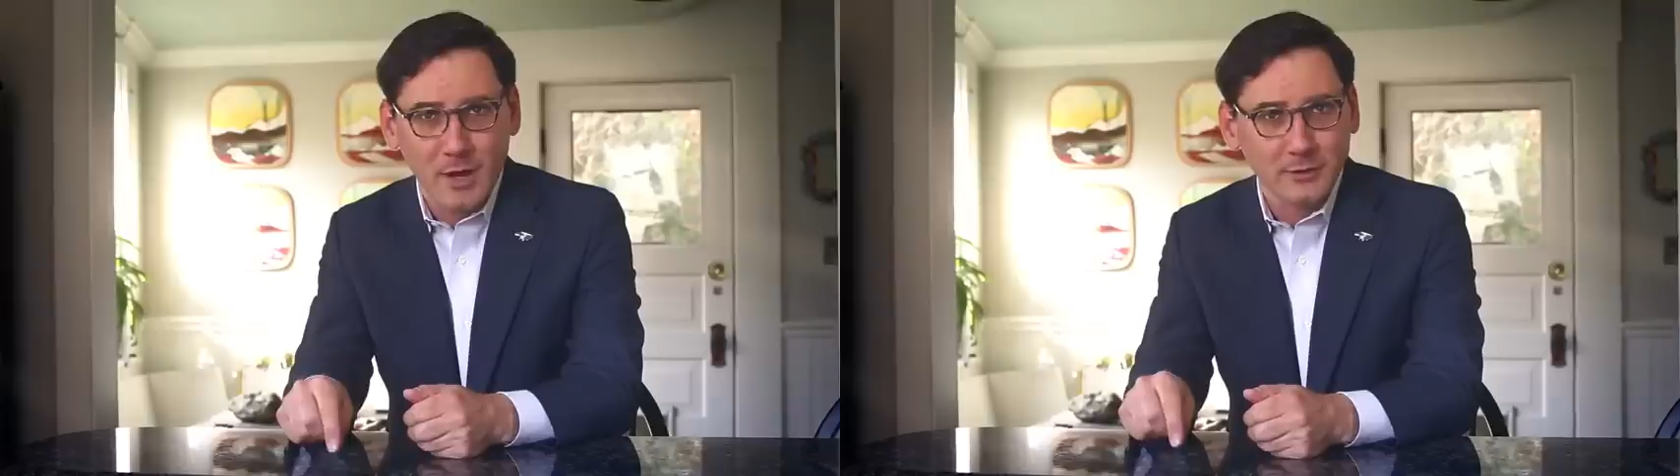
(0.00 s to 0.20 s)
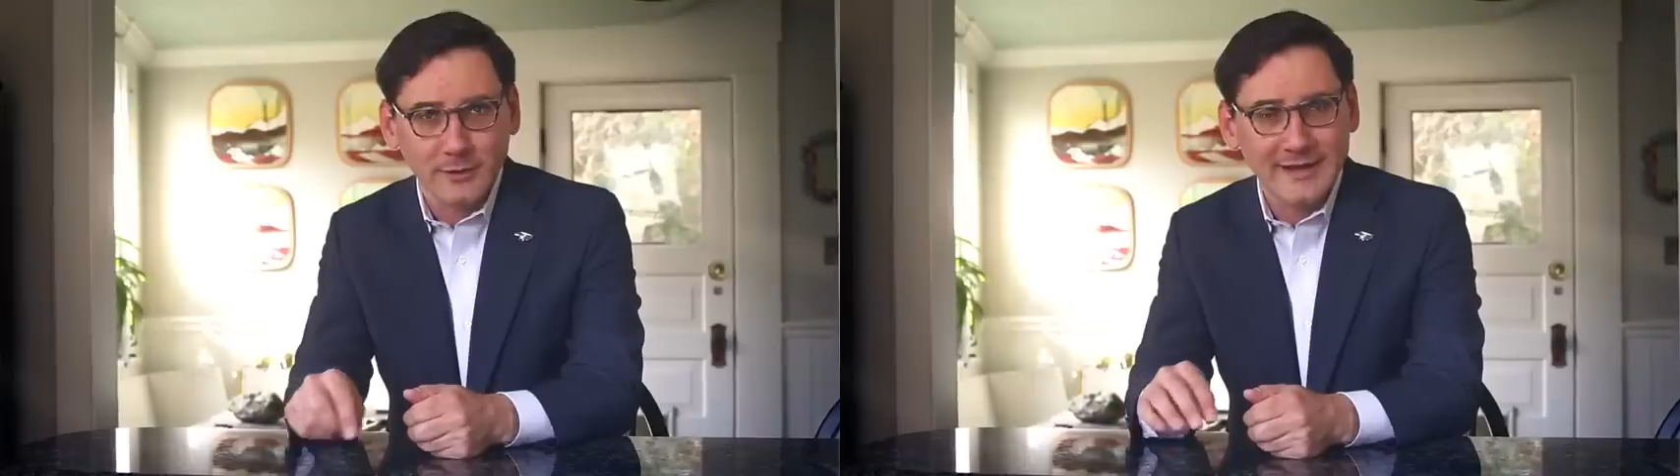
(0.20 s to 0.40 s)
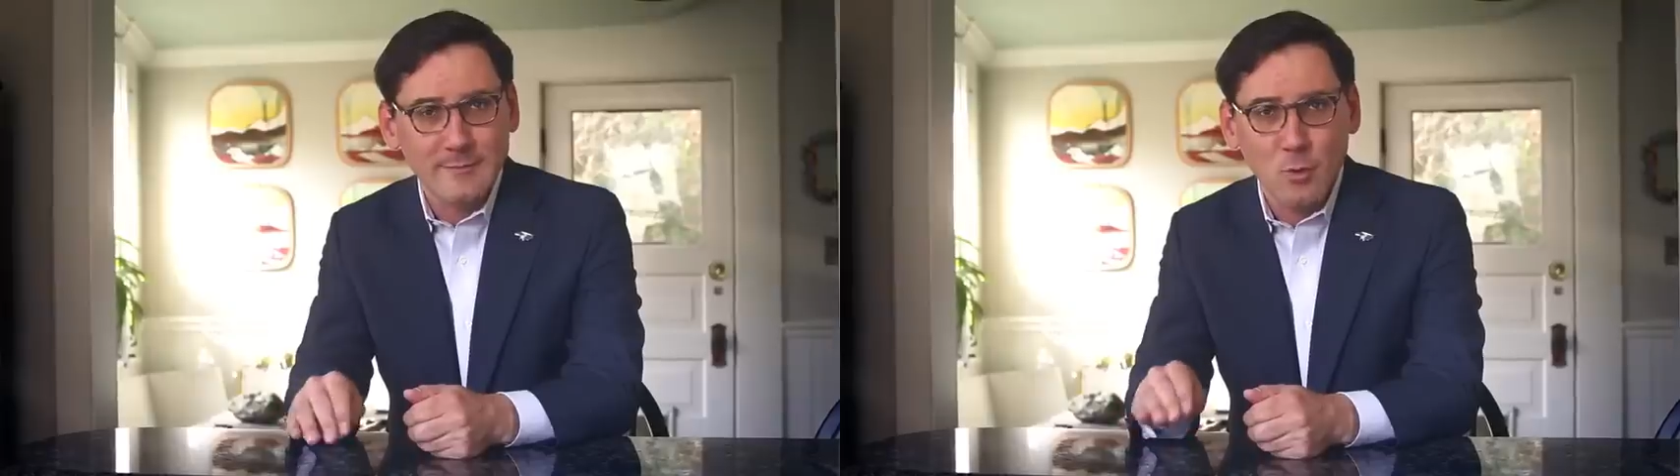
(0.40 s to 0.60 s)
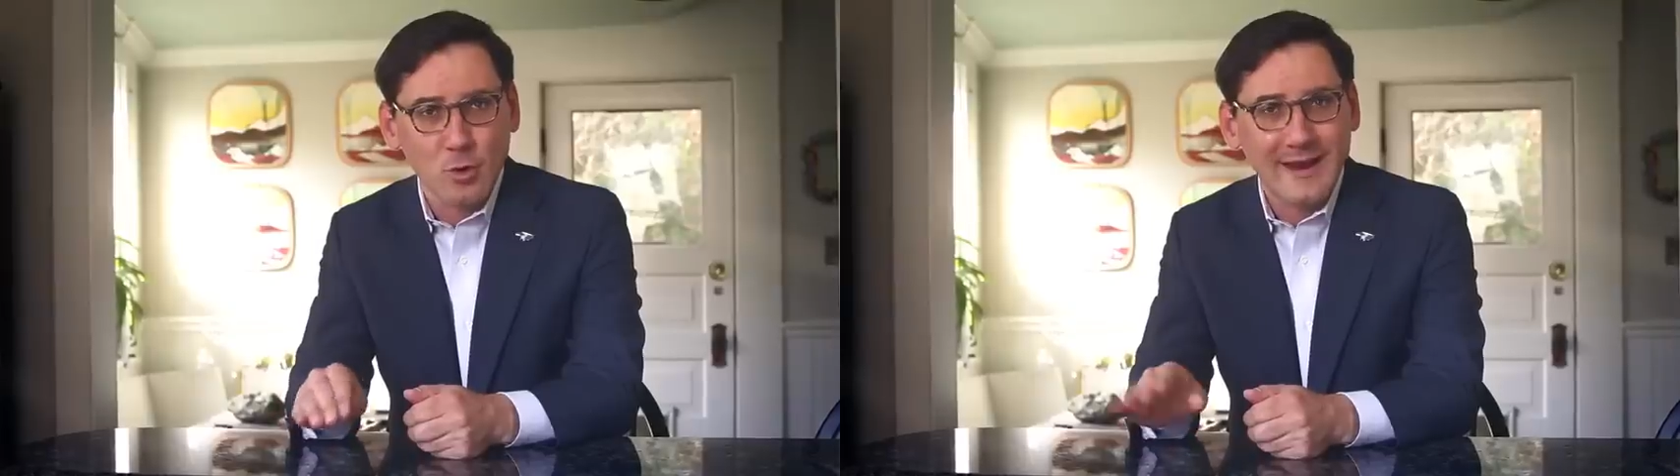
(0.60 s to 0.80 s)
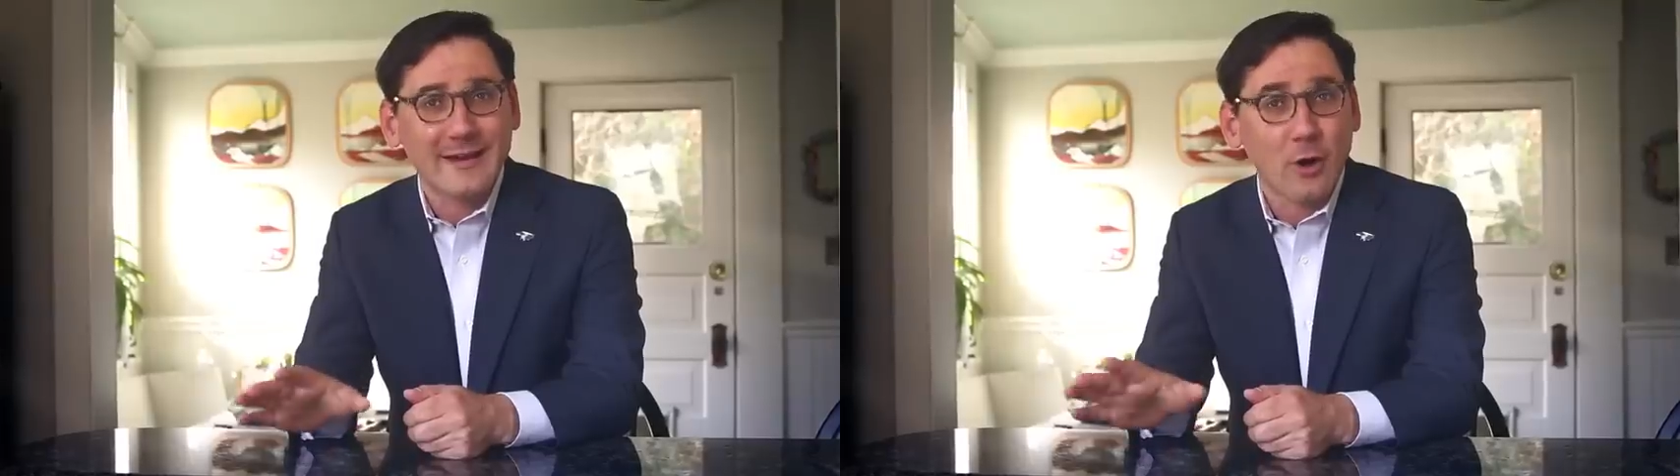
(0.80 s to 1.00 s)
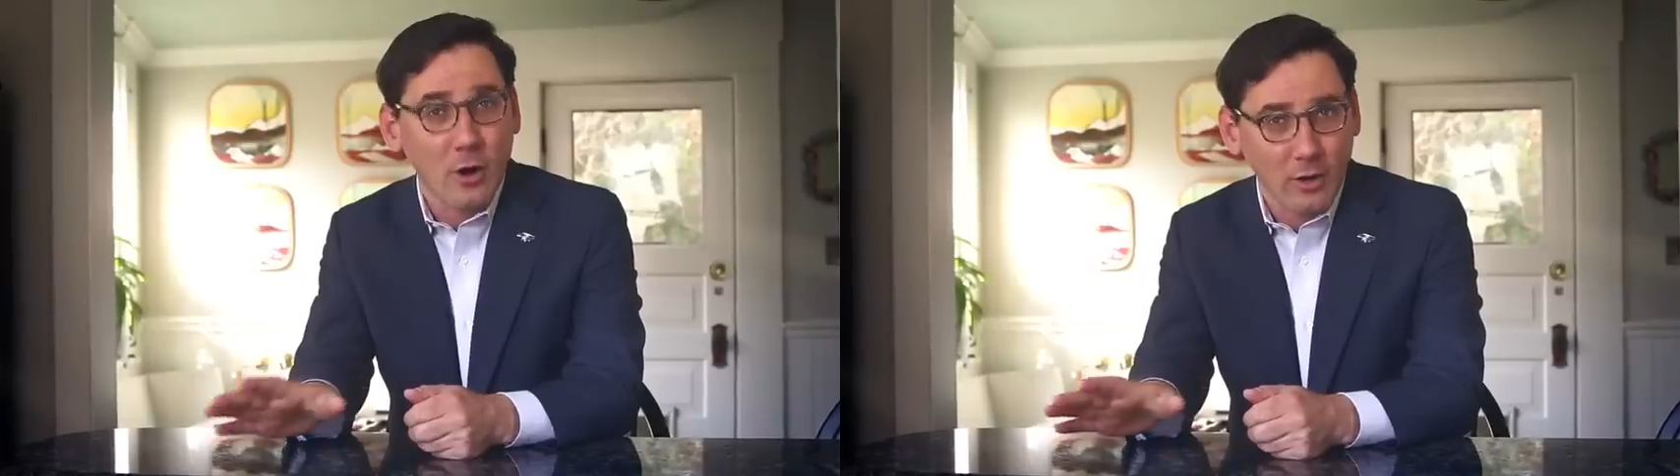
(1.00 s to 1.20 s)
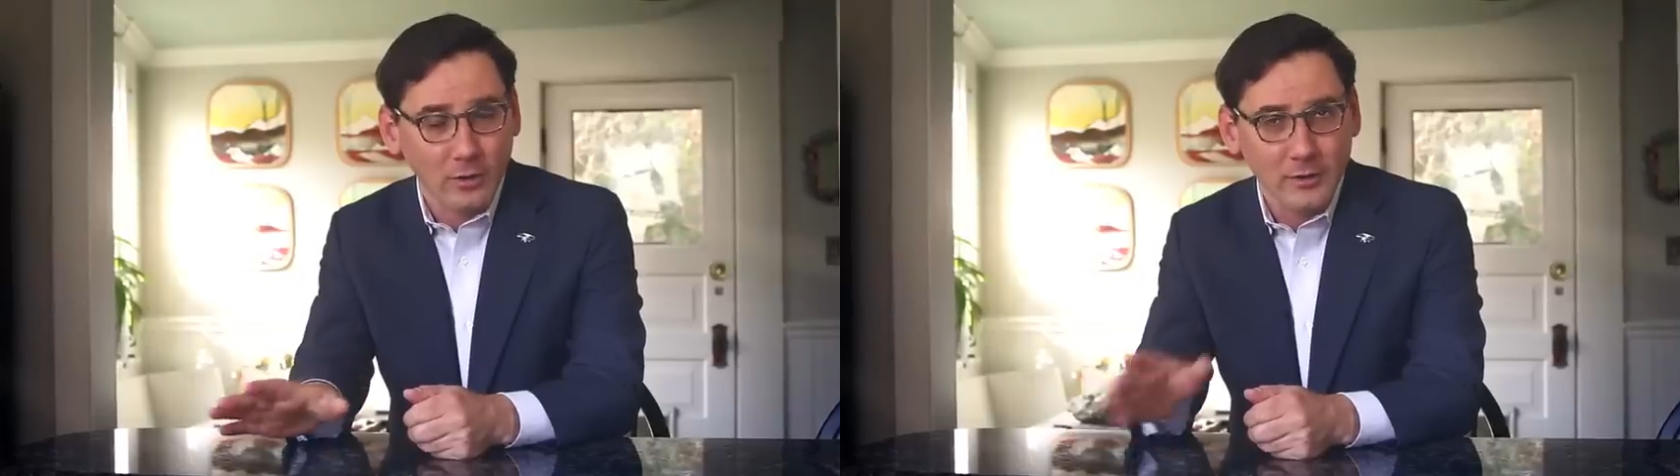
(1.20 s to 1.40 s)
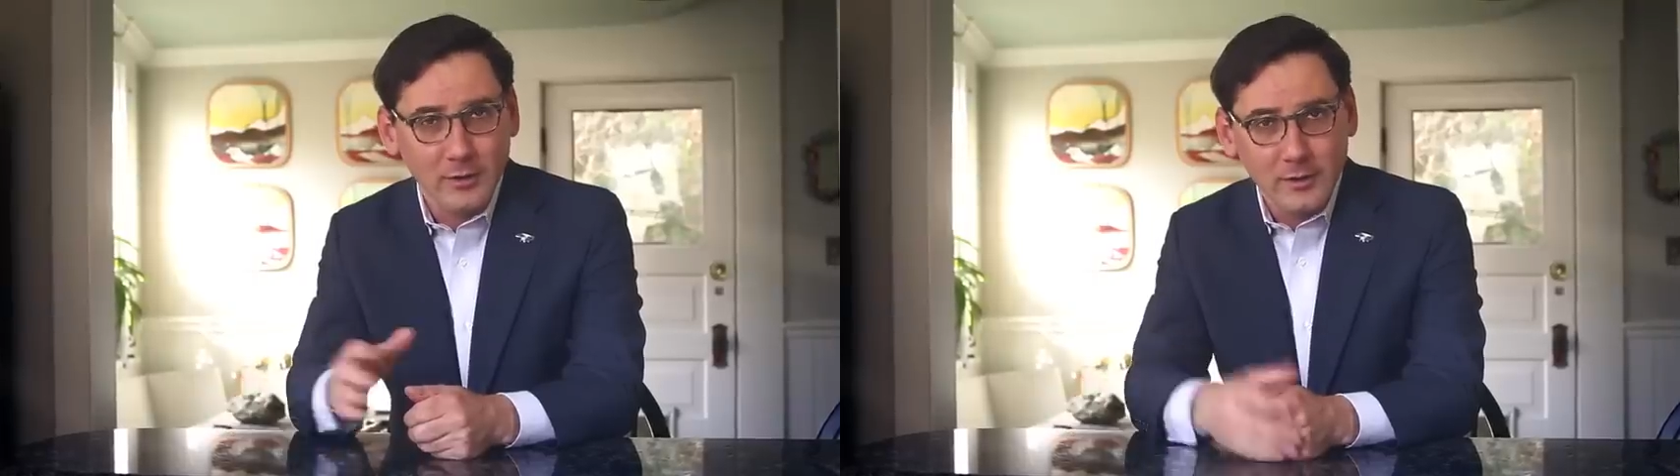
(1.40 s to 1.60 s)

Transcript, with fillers: model anymore at all.